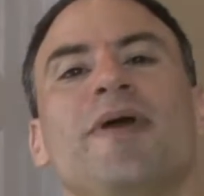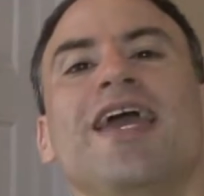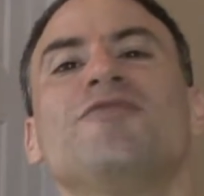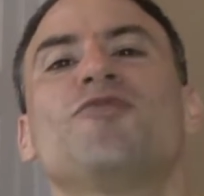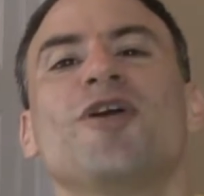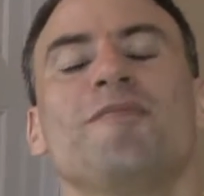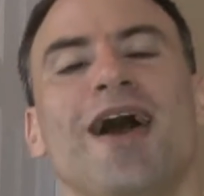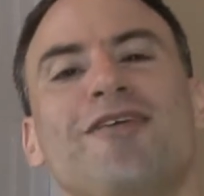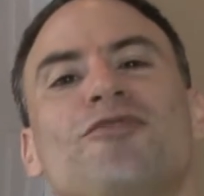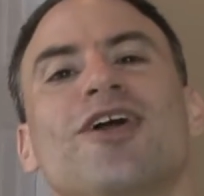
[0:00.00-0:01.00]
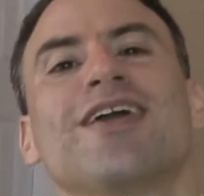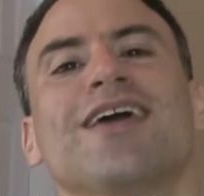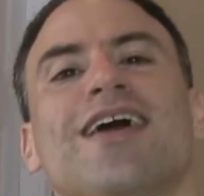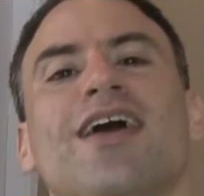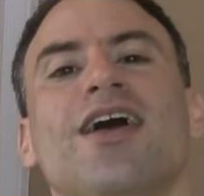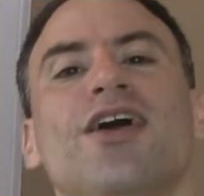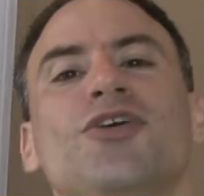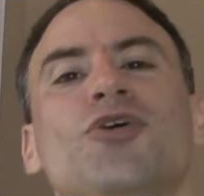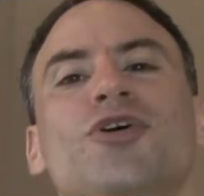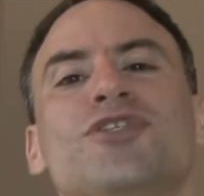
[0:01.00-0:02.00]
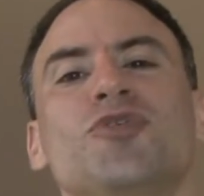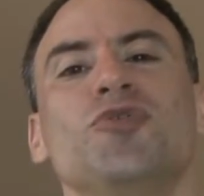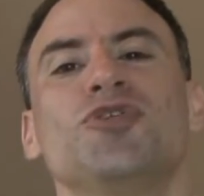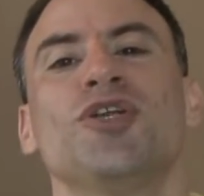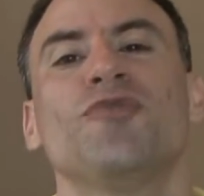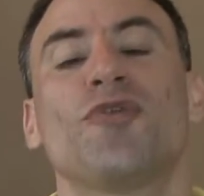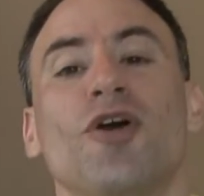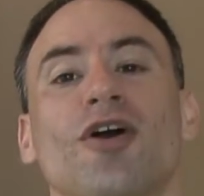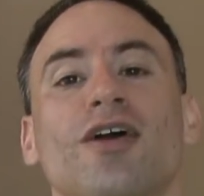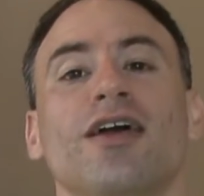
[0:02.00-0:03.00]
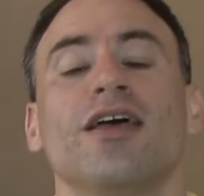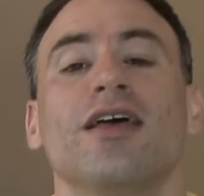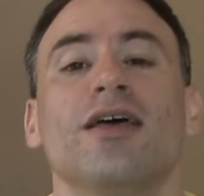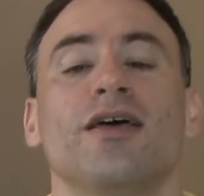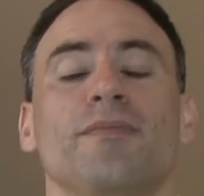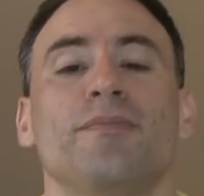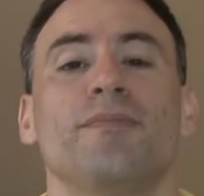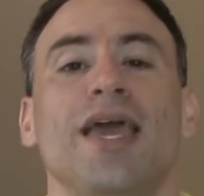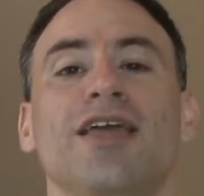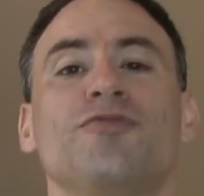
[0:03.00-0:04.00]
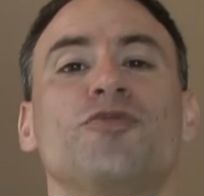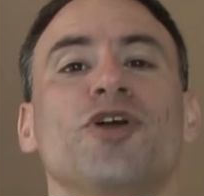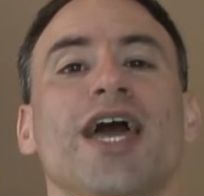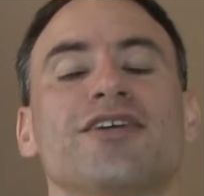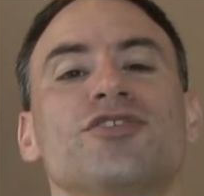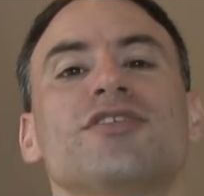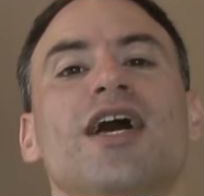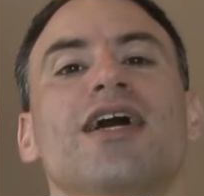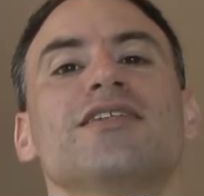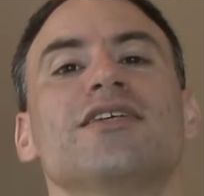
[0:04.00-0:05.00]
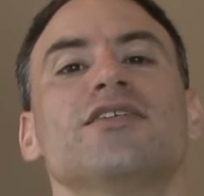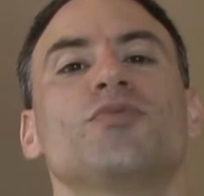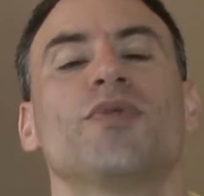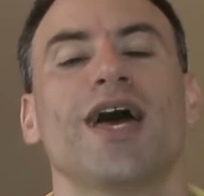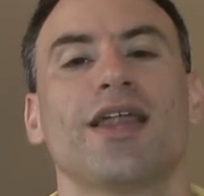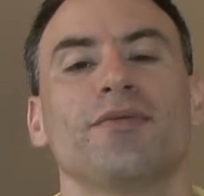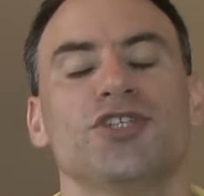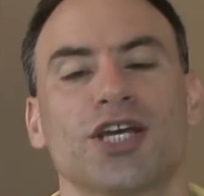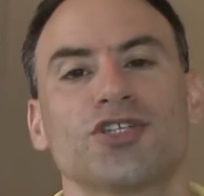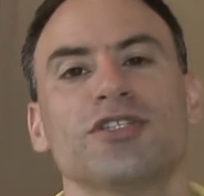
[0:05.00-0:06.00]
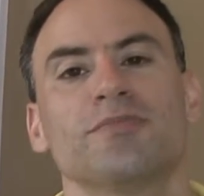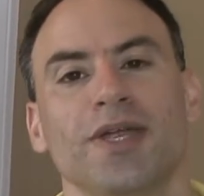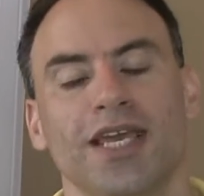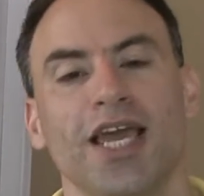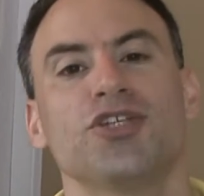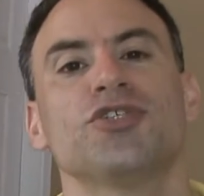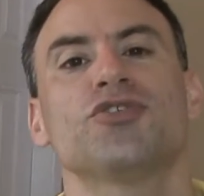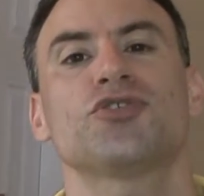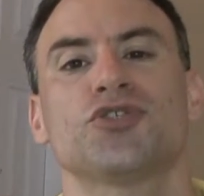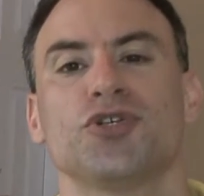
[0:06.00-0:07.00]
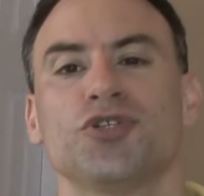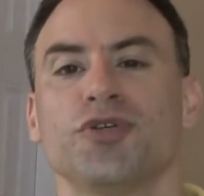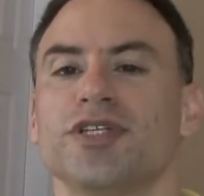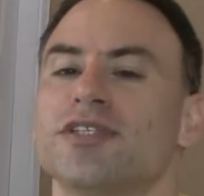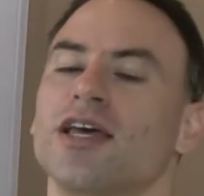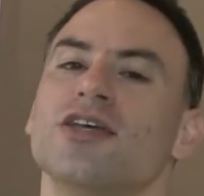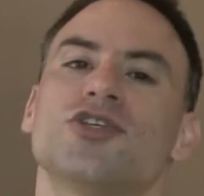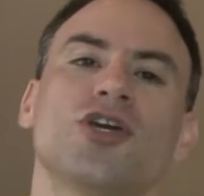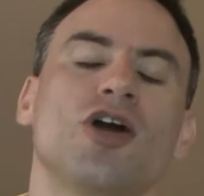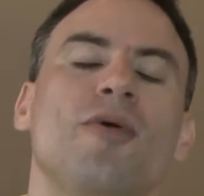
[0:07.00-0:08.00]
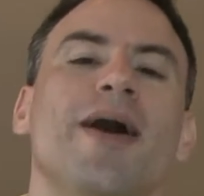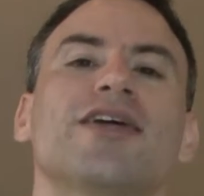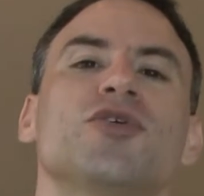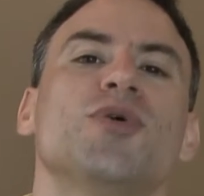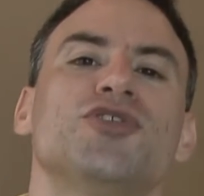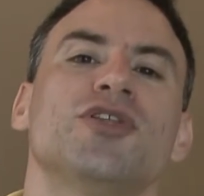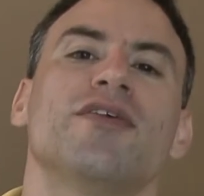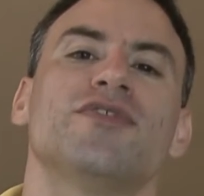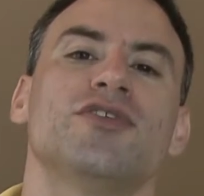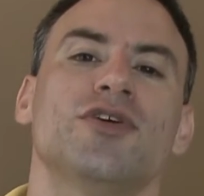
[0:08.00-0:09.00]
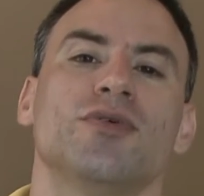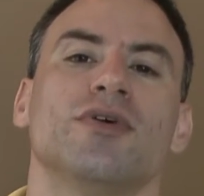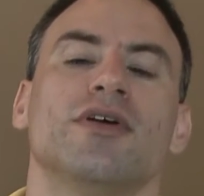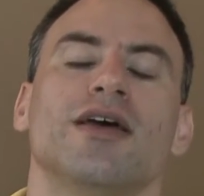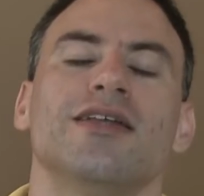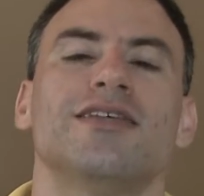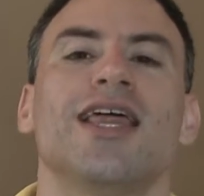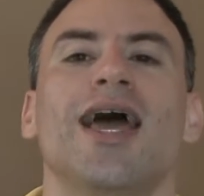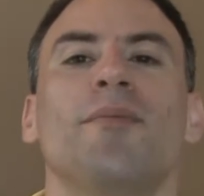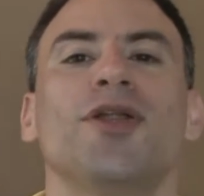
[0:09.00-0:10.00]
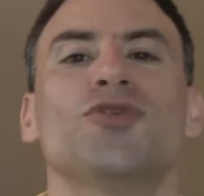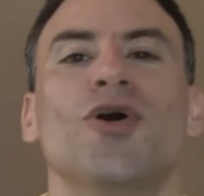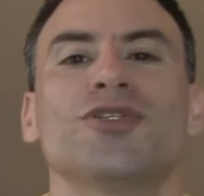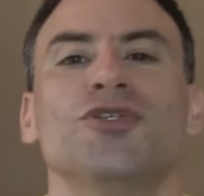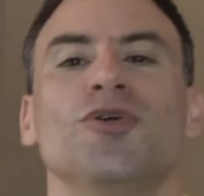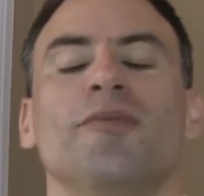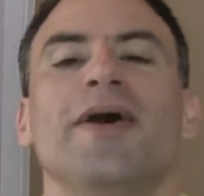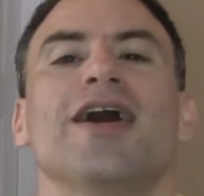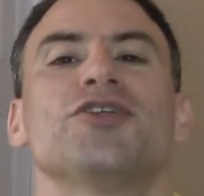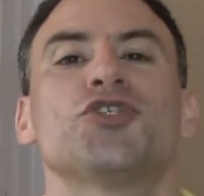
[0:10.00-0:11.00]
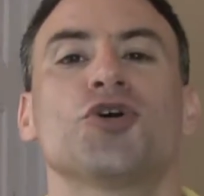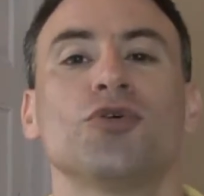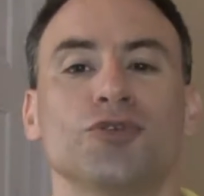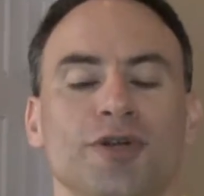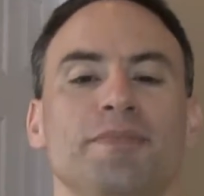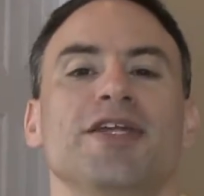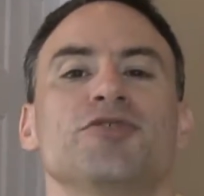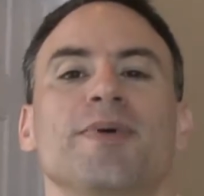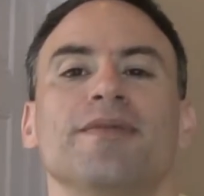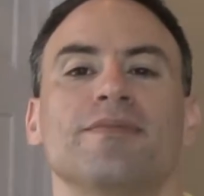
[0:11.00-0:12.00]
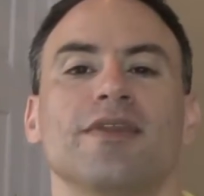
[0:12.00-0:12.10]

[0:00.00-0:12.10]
Pain-Free Maverick, your solution for pain-free exercises without injections, medications, or surgeries, so you can go back to what you love to do. Today I'm going to talk to you about shoulder impingement.